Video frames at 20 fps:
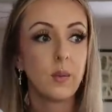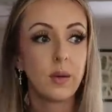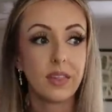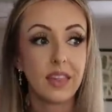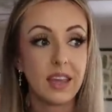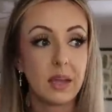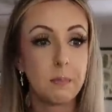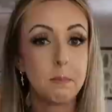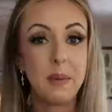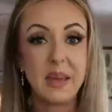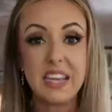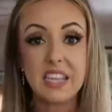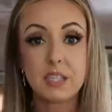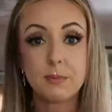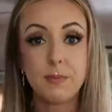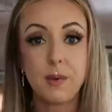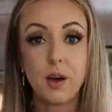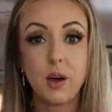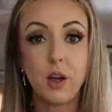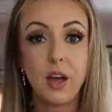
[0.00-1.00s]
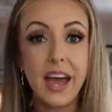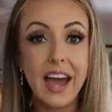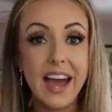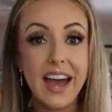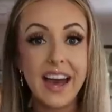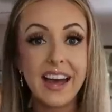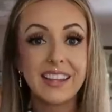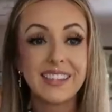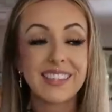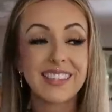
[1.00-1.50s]
with like baseball
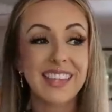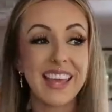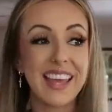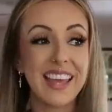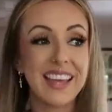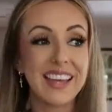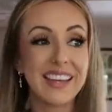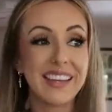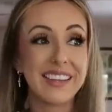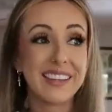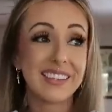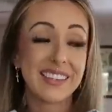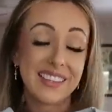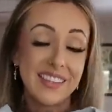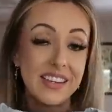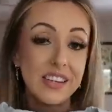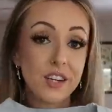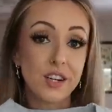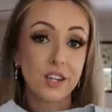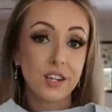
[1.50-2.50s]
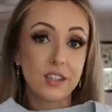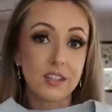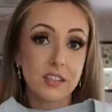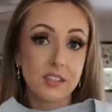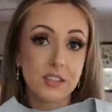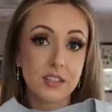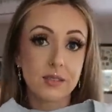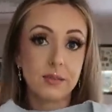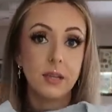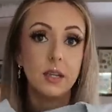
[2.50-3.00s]
hats and
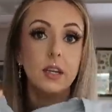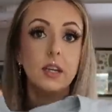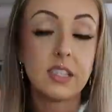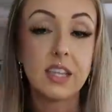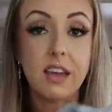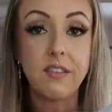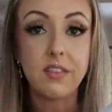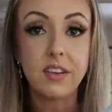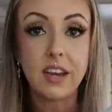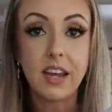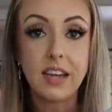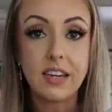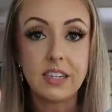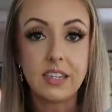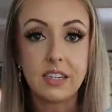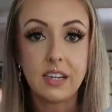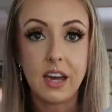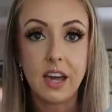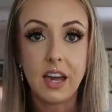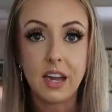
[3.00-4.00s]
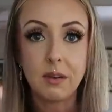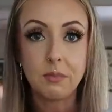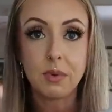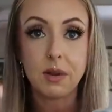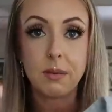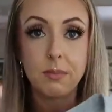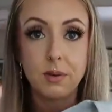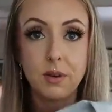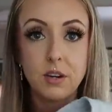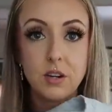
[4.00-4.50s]
sneakers. $7.99,
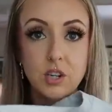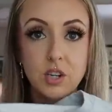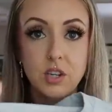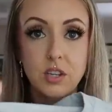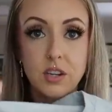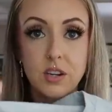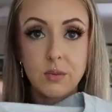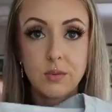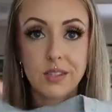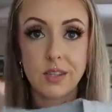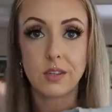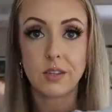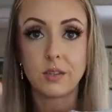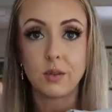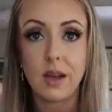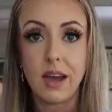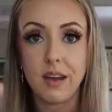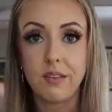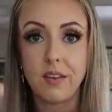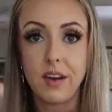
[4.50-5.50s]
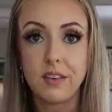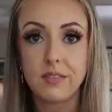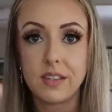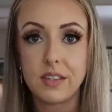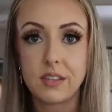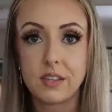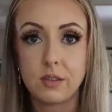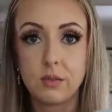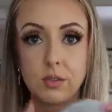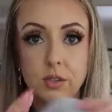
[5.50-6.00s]
but I'm pretty sure that it was also half off
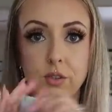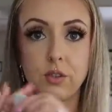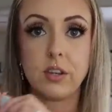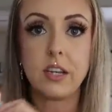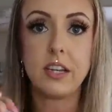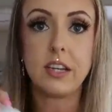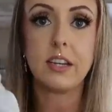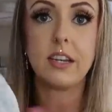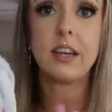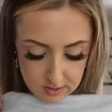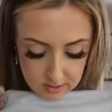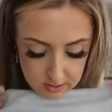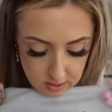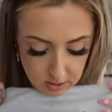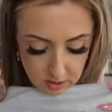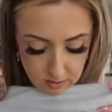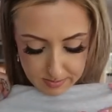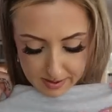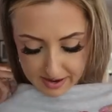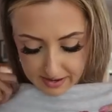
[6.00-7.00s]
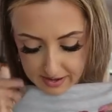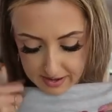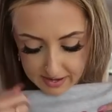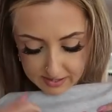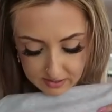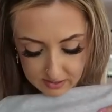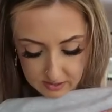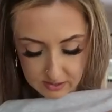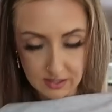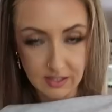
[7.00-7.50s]
since it was green. On the back it
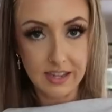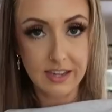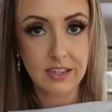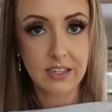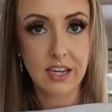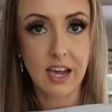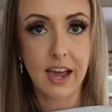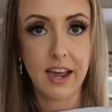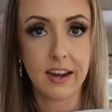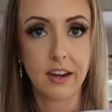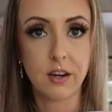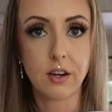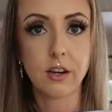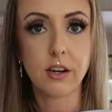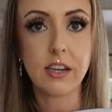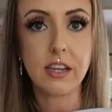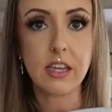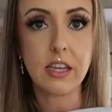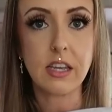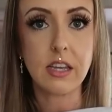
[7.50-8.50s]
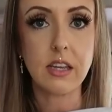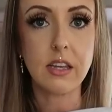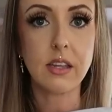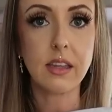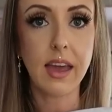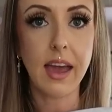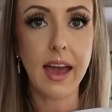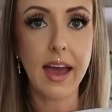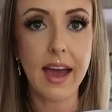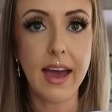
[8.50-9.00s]
has this like
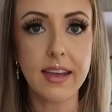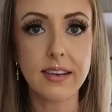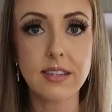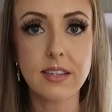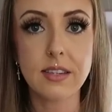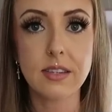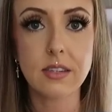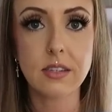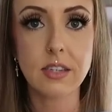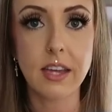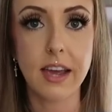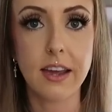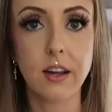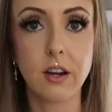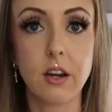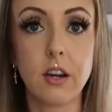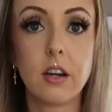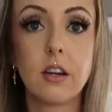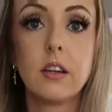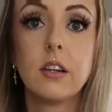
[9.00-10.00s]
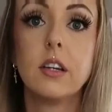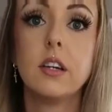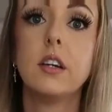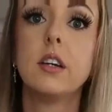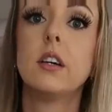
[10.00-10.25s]
tigery cat, tiger.